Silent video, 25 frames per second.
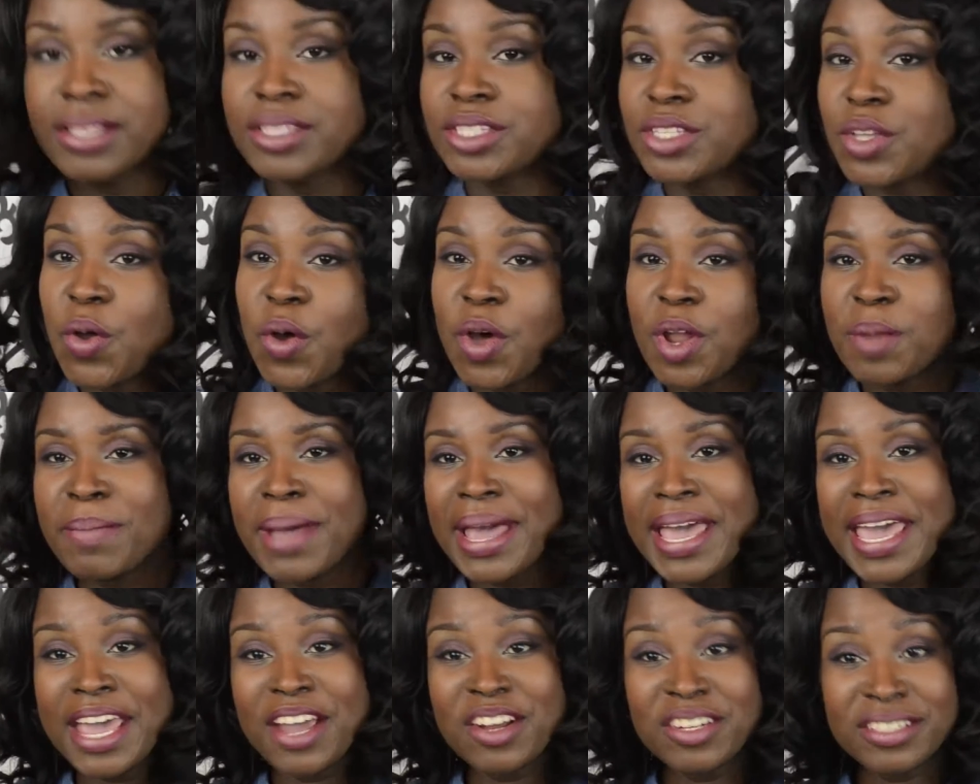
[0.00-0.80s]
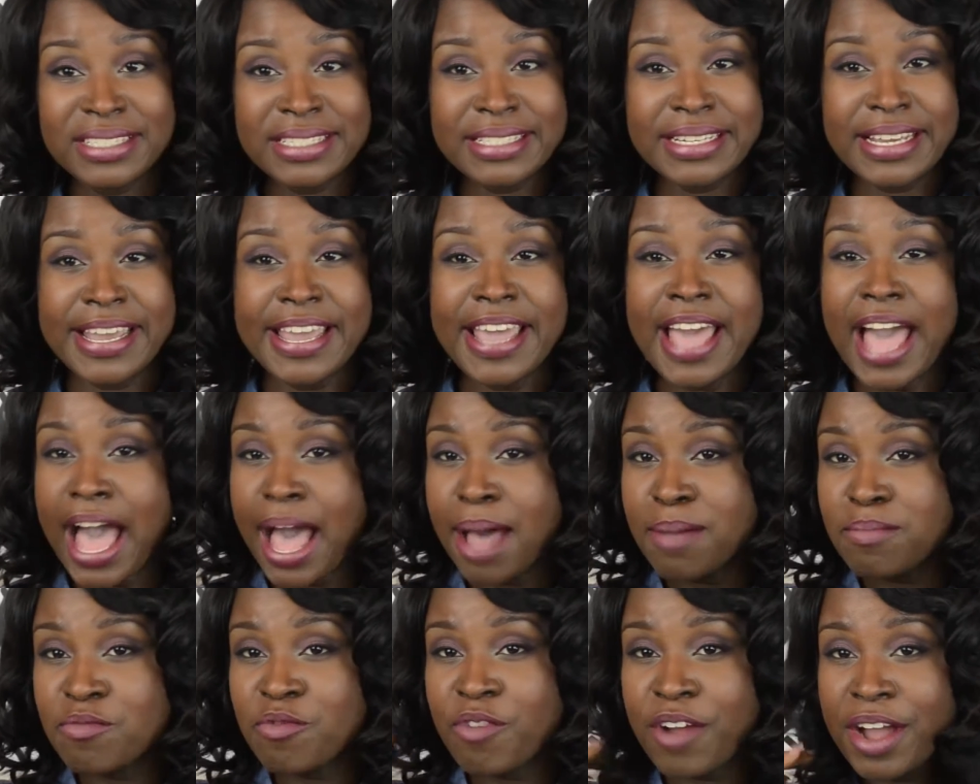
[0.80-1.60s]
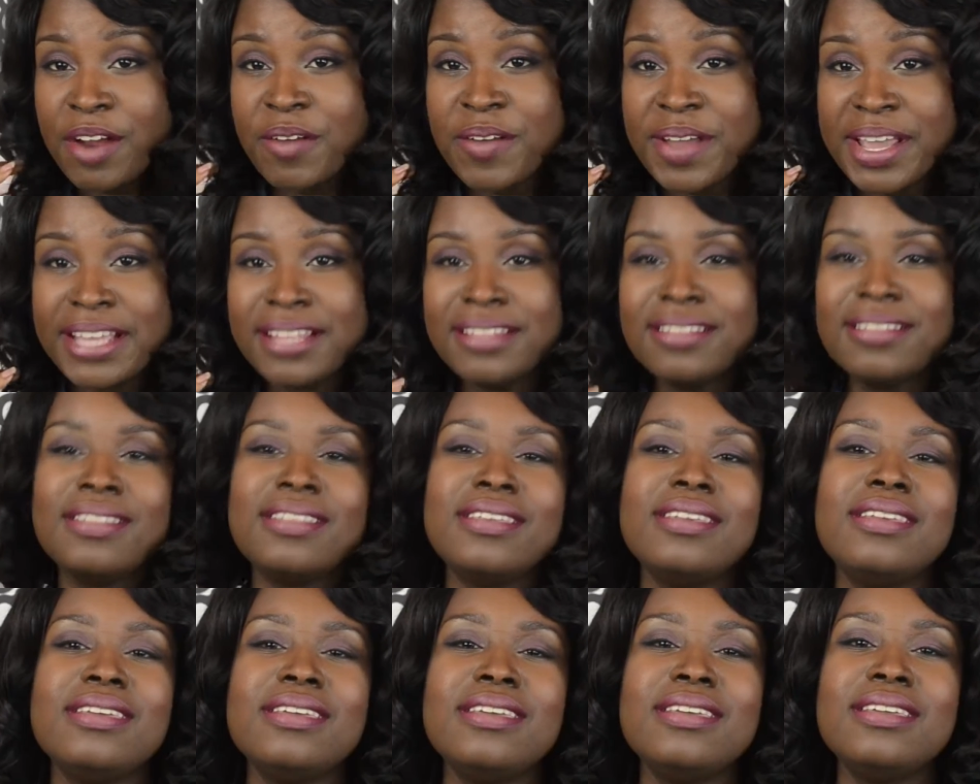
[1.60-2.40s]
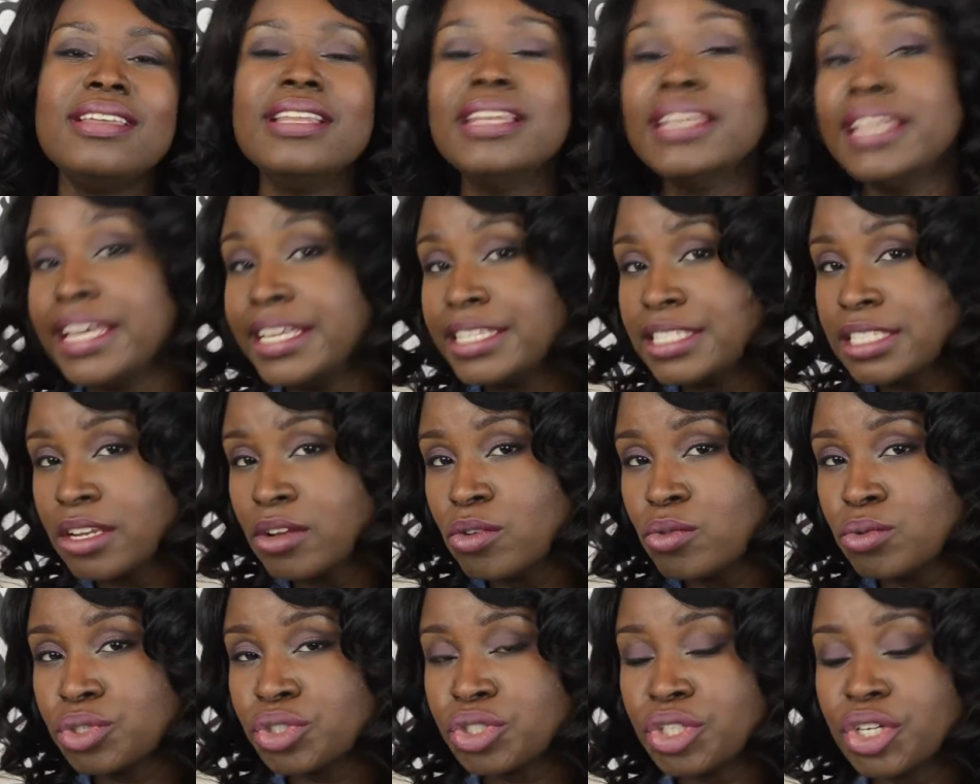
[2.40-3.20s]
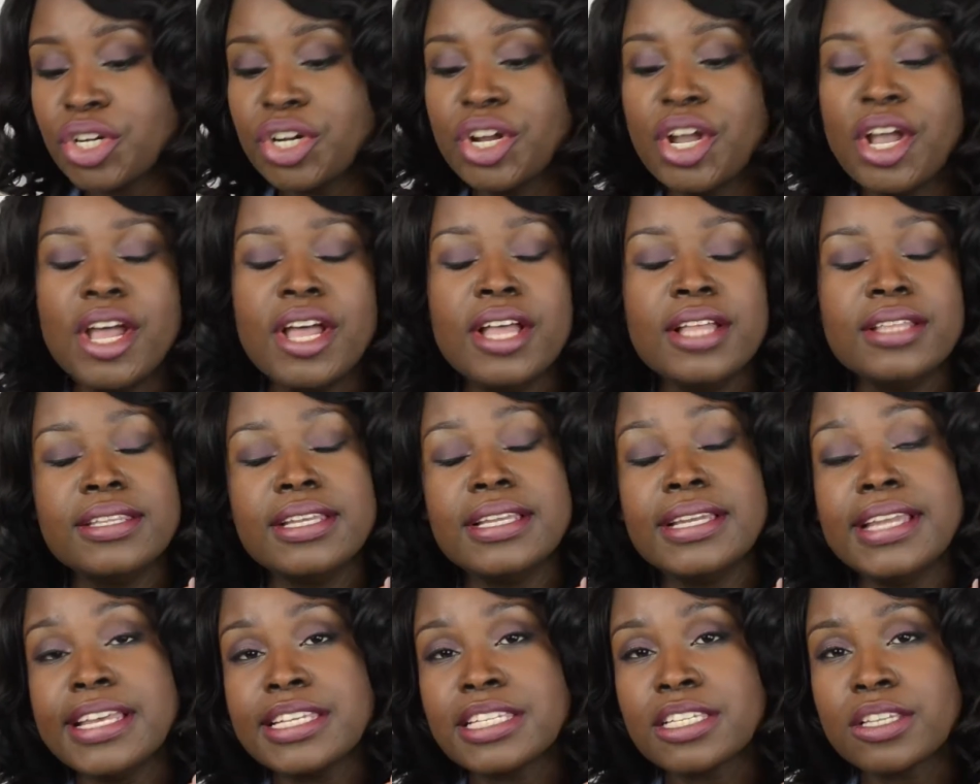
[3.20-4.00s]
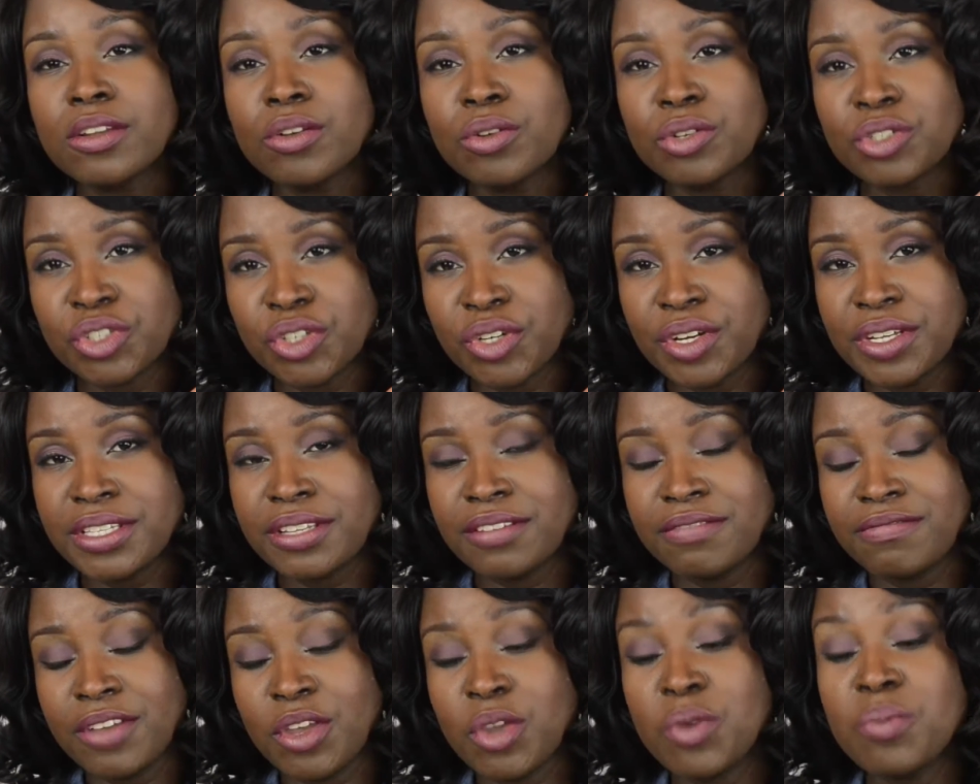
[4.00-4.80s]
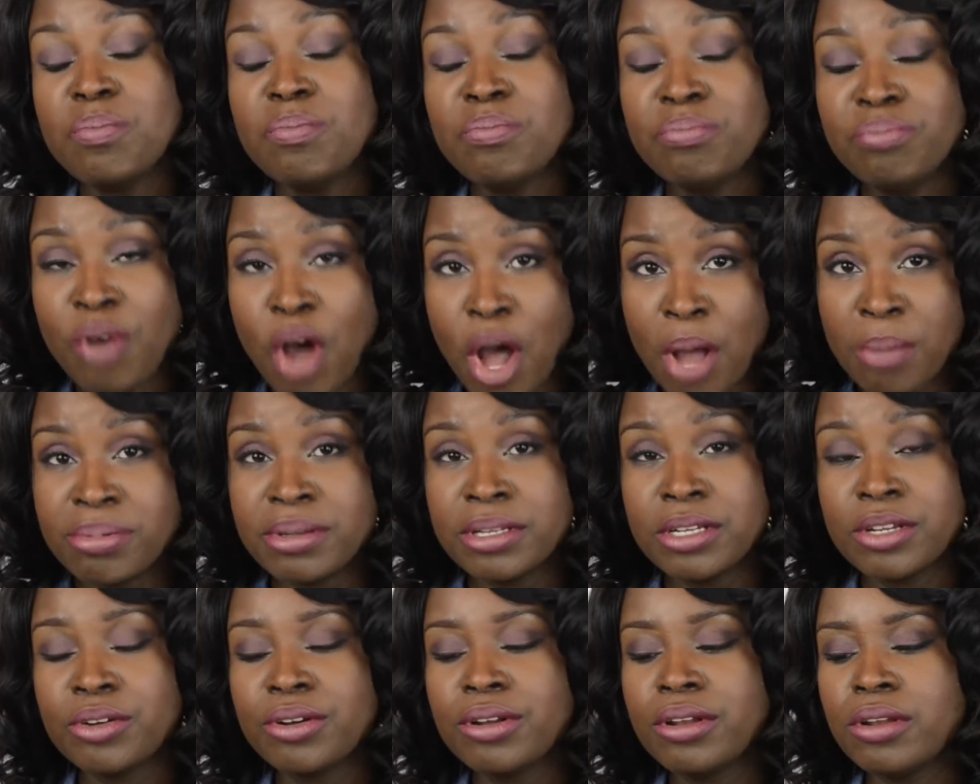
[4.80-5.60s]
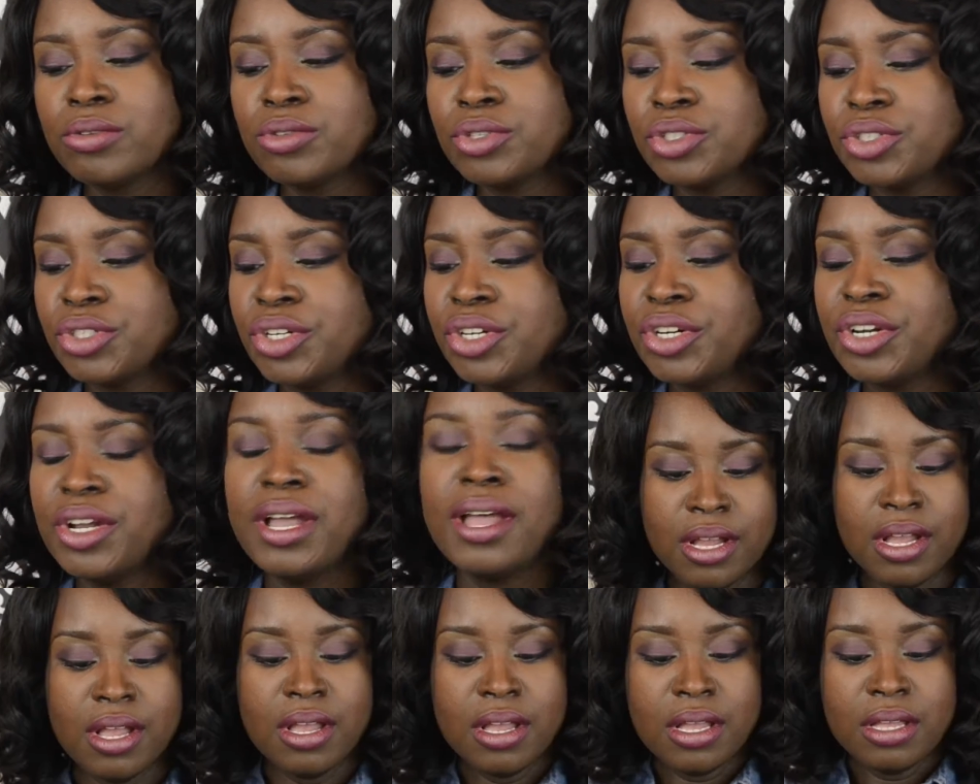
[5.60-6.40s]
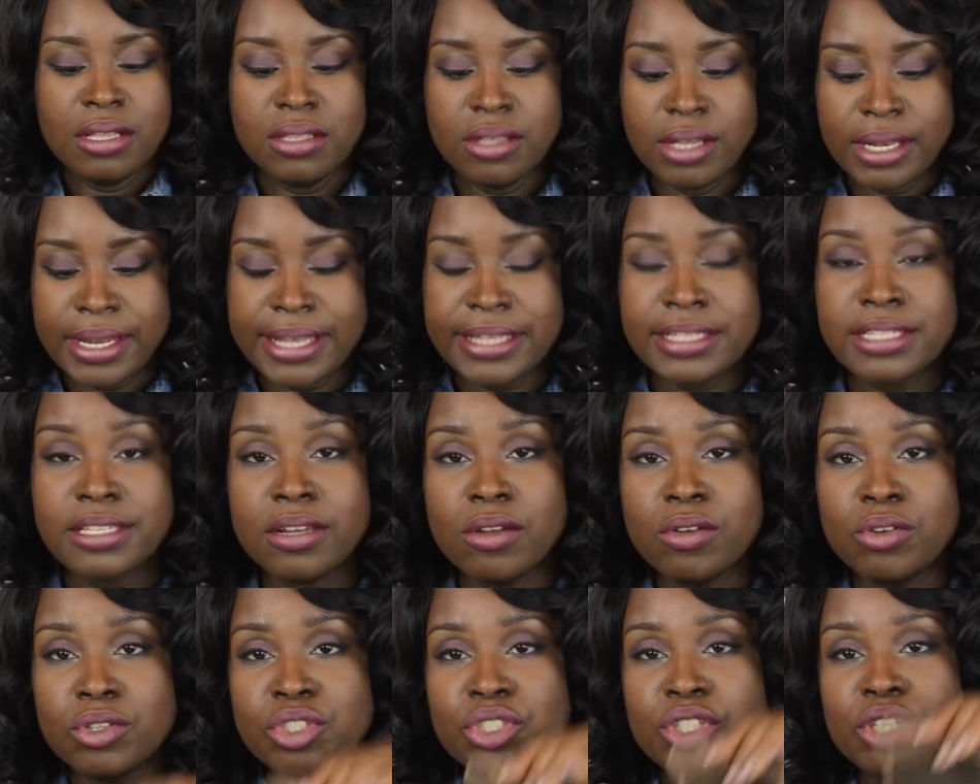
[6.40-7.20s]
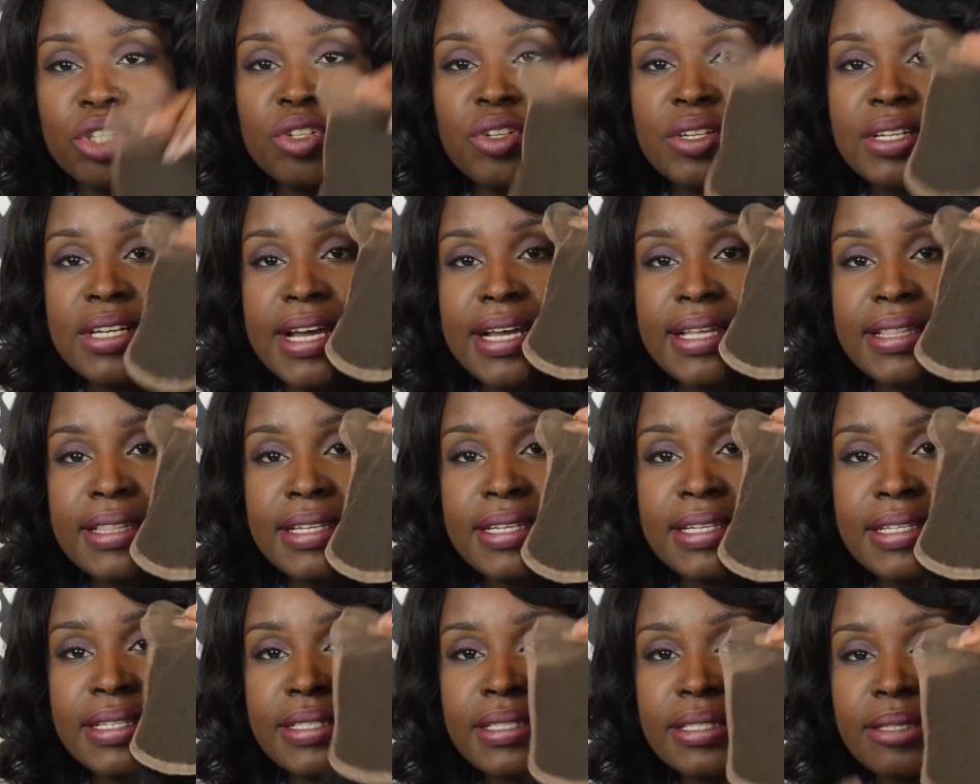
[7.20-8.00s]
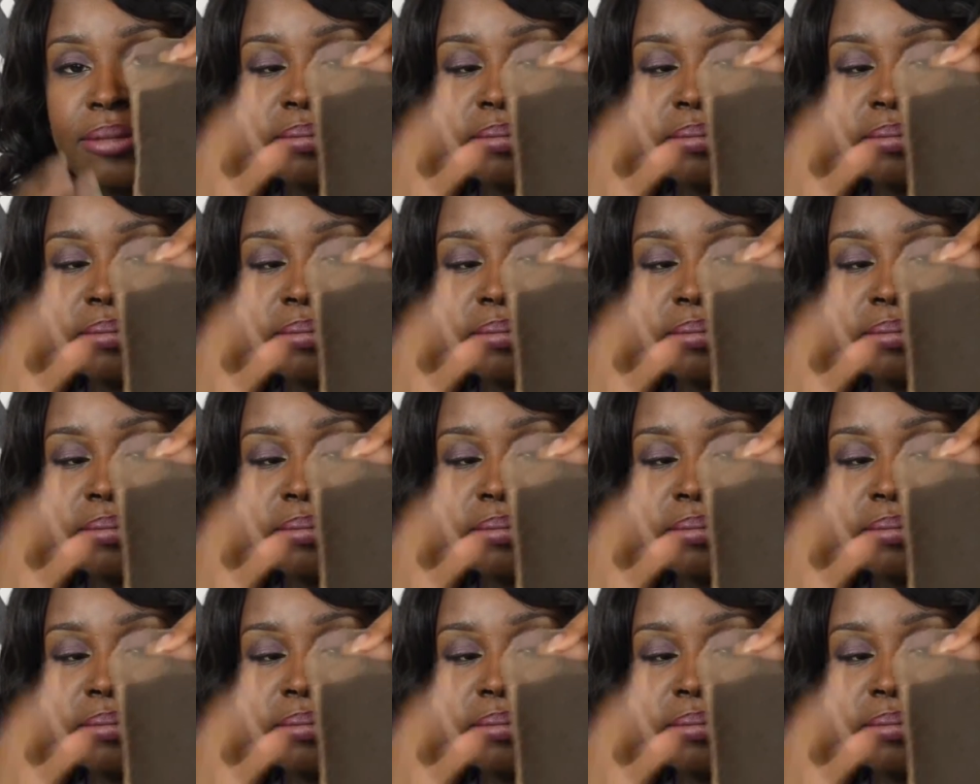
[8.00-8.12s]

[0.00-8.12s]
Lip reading: So on my hair today, I'm wearing the lace closure. The lace closure is a very popular closure. The lace closure look like this.